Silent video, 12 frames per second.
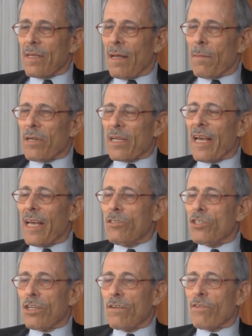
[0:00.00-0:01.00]

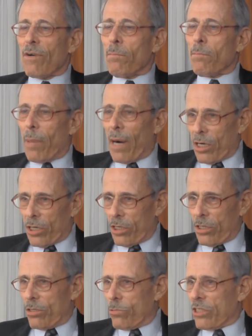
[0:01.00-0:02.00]
application from
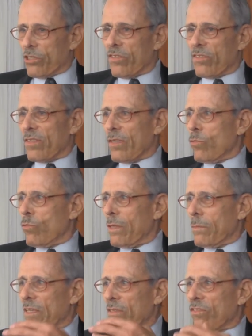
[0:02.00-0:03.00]
Barnard, which is the
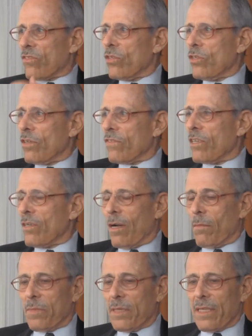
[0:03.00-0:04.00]
Women's School of
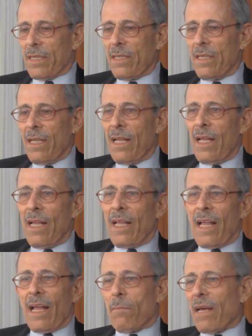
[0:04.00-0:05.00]
Columbia.
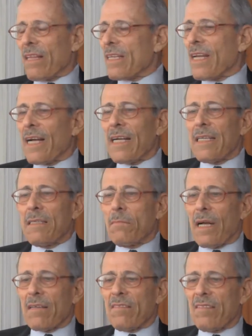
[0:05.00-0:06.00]
And by the time
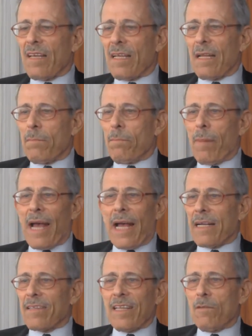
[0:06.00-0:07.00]
I sent it
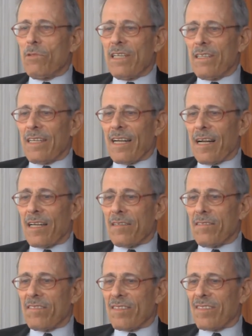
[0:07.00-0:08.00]
back, they
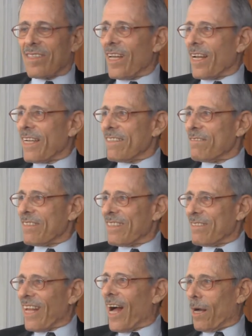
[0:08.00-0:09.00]
realized that
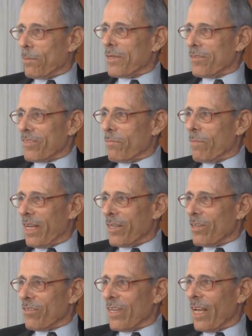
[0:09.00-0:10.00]
Abba is a
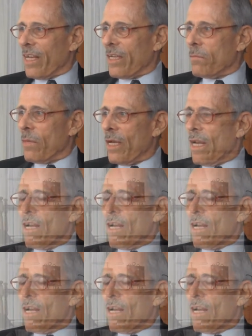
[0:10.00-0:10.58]
male name,